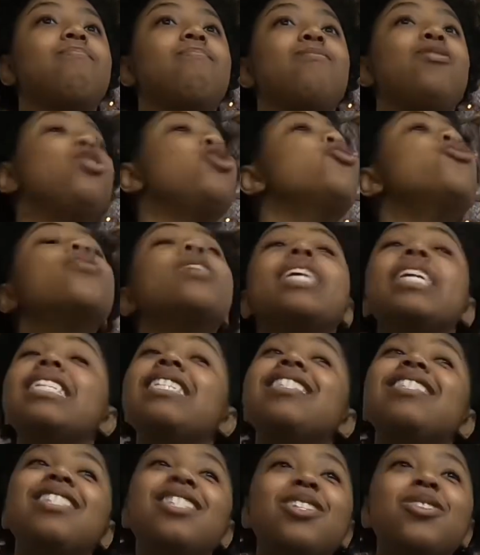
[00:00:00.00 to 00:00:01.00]
you
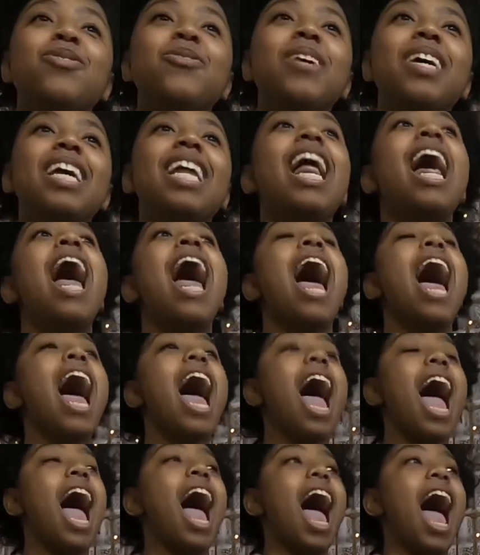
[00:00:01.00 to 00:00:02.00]
can do it
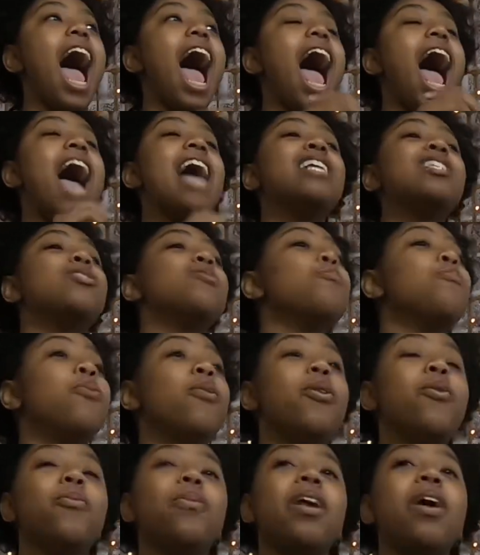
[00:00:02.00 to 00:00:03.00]
I
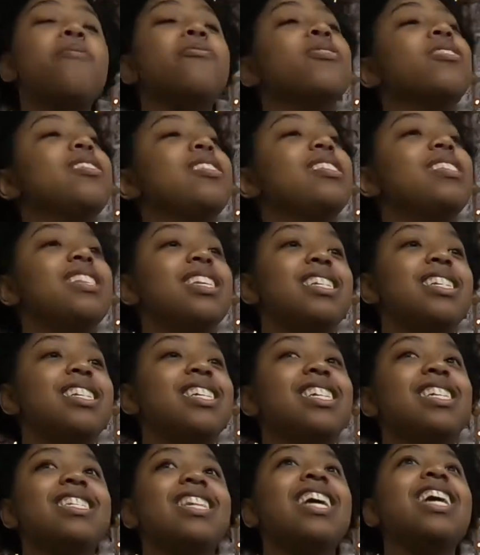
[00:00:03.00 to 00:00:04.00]
support whatever your decision
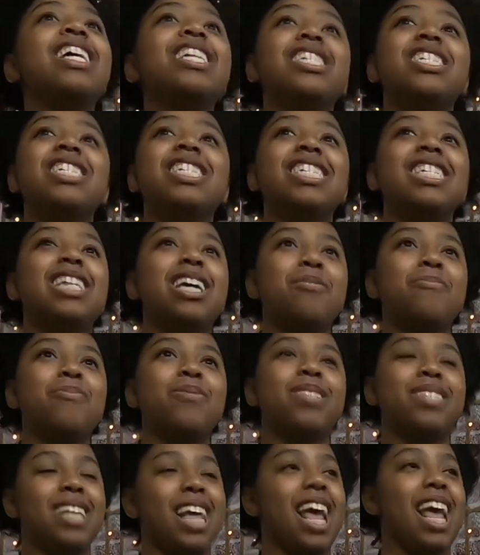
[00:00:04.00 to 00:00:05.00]
is
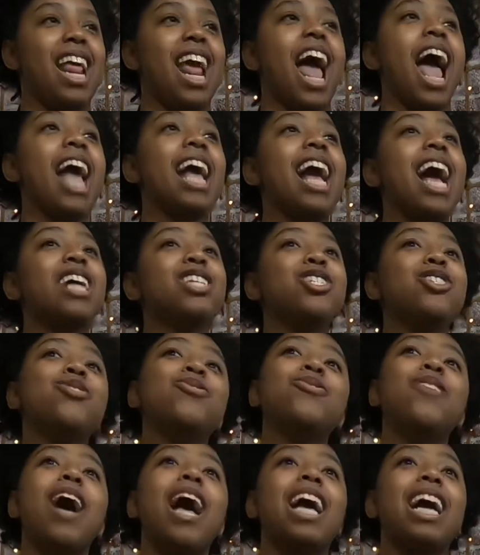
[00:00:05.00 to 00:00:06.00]
110%. I got you,
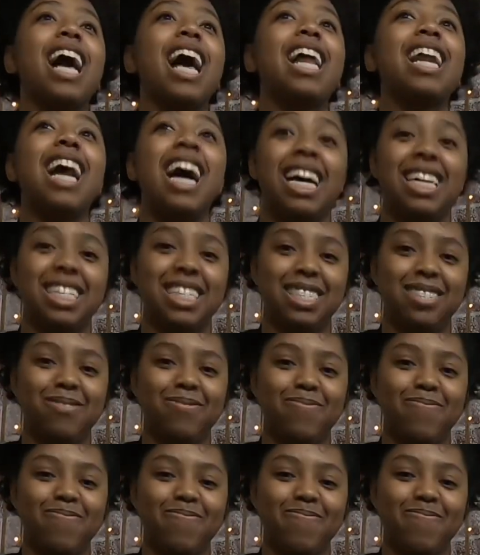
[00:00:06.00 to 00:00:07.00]
I got us.
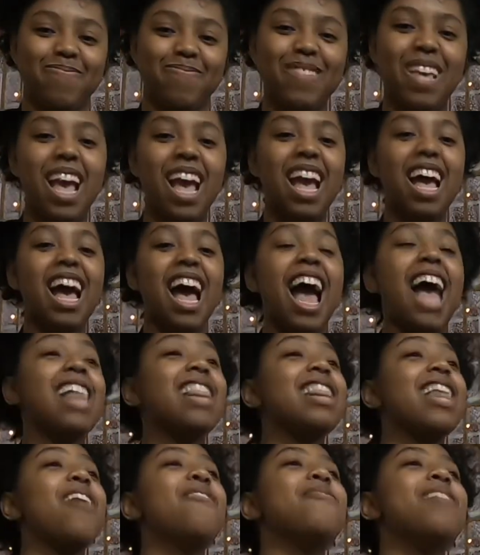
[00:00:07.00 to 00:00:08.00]
I
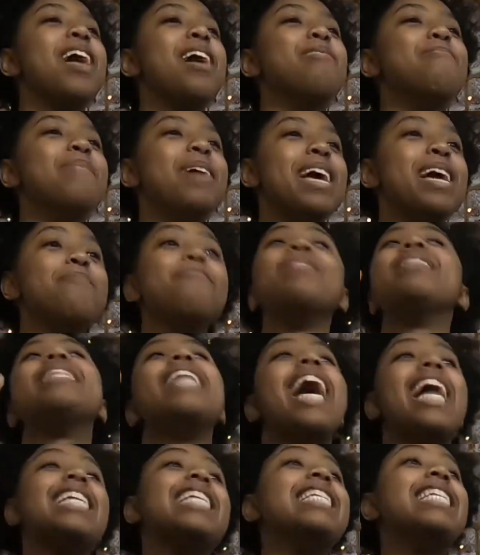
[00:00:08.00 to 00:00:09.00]
love that man, but
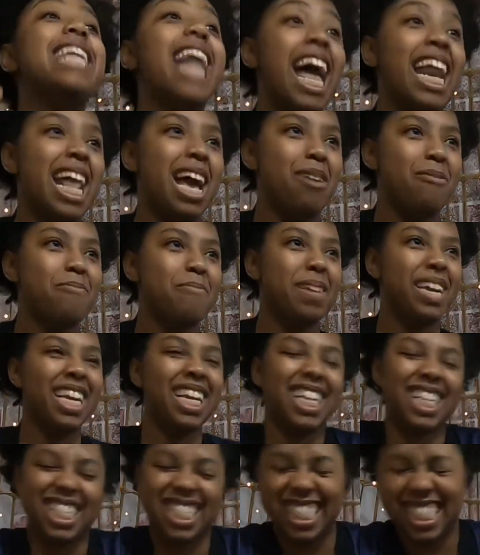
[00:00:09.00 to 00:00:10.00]
that did not help me.